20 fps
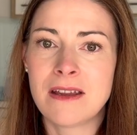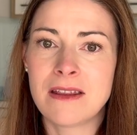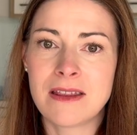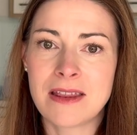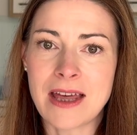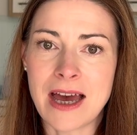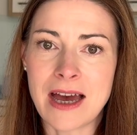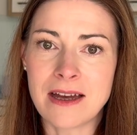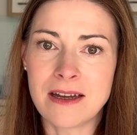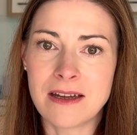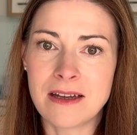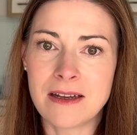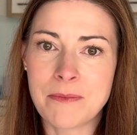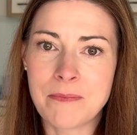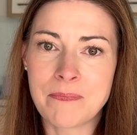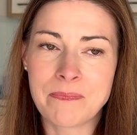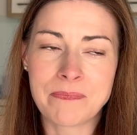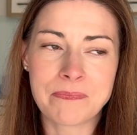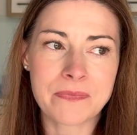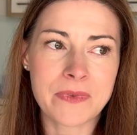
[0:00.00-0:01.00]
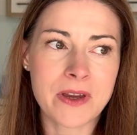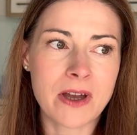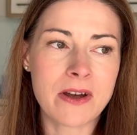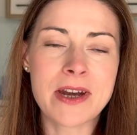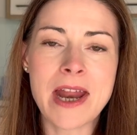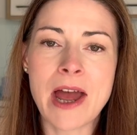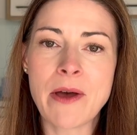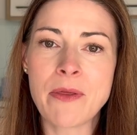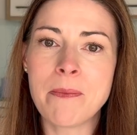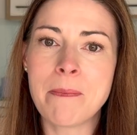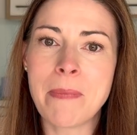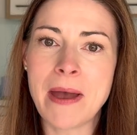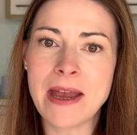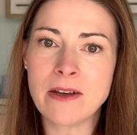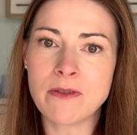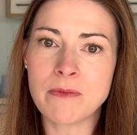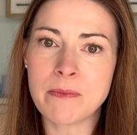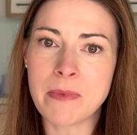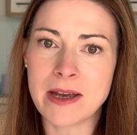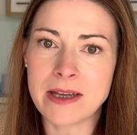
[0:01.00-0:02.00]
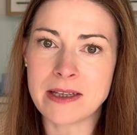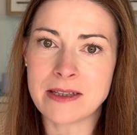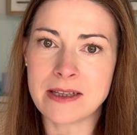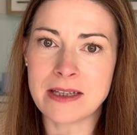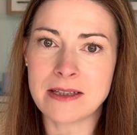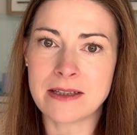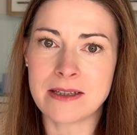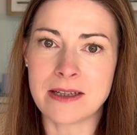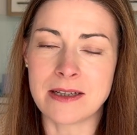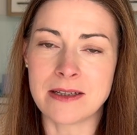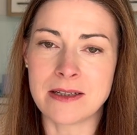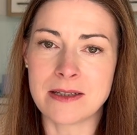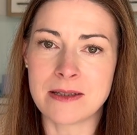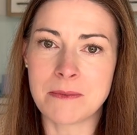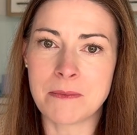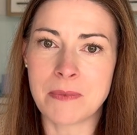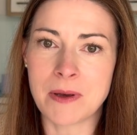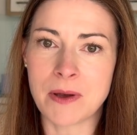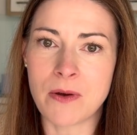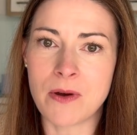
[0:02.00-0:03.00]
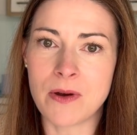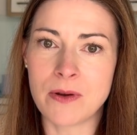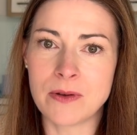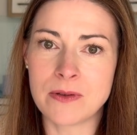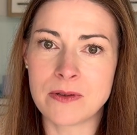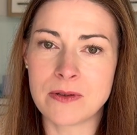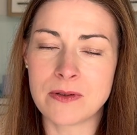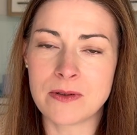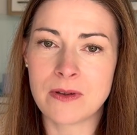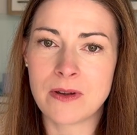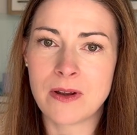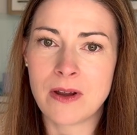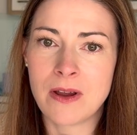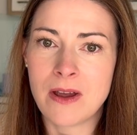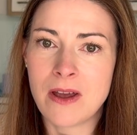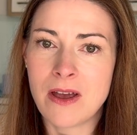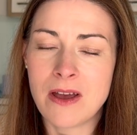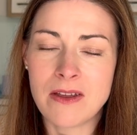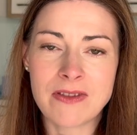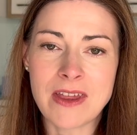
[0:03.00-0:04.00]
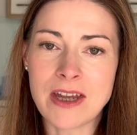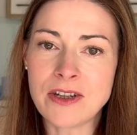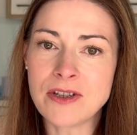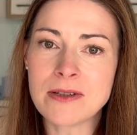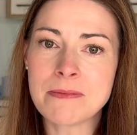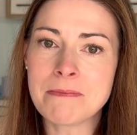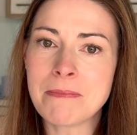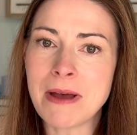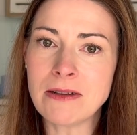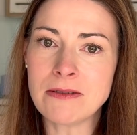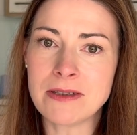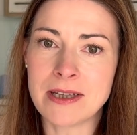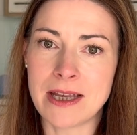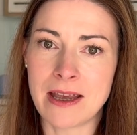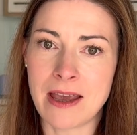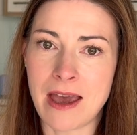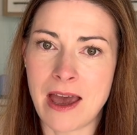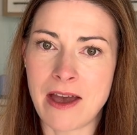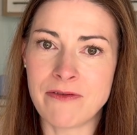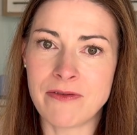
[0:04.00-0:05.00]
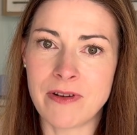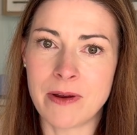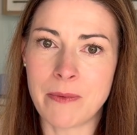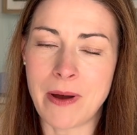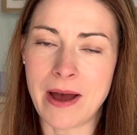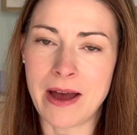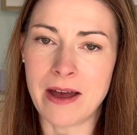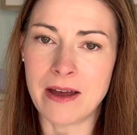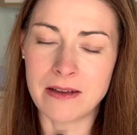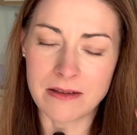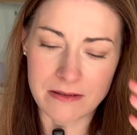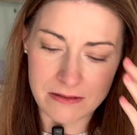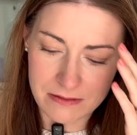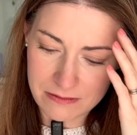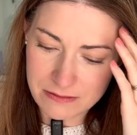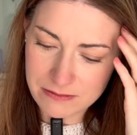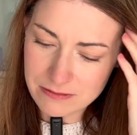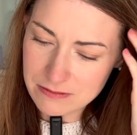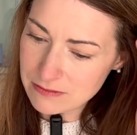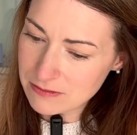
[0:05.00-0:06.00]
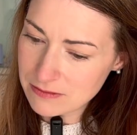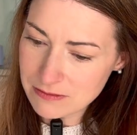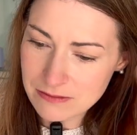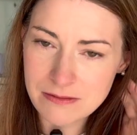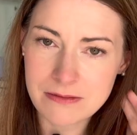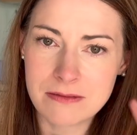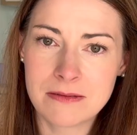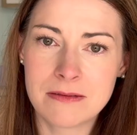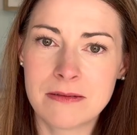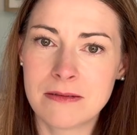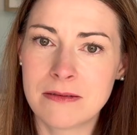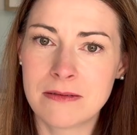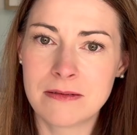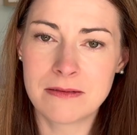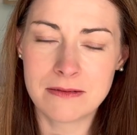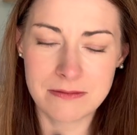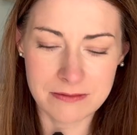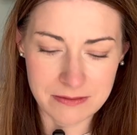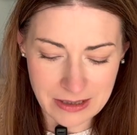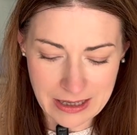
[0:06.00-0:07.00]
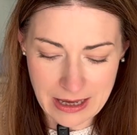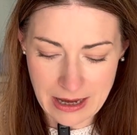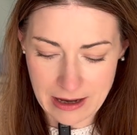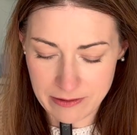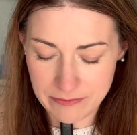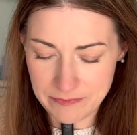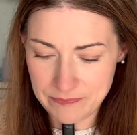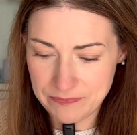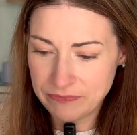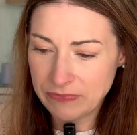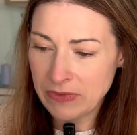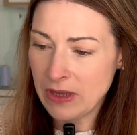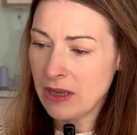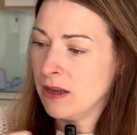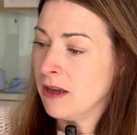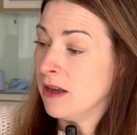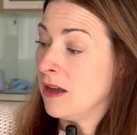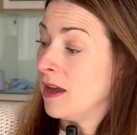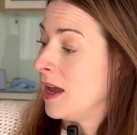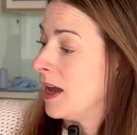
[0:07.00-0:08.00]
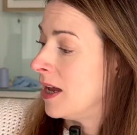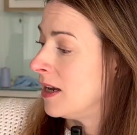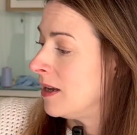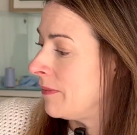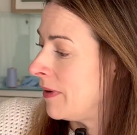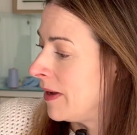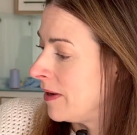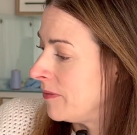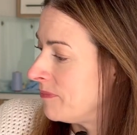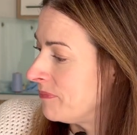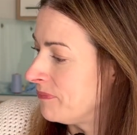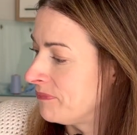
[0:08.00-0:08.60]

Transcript: that are now the bane of my existence because they're just melting everywhere. Yeah, anyway,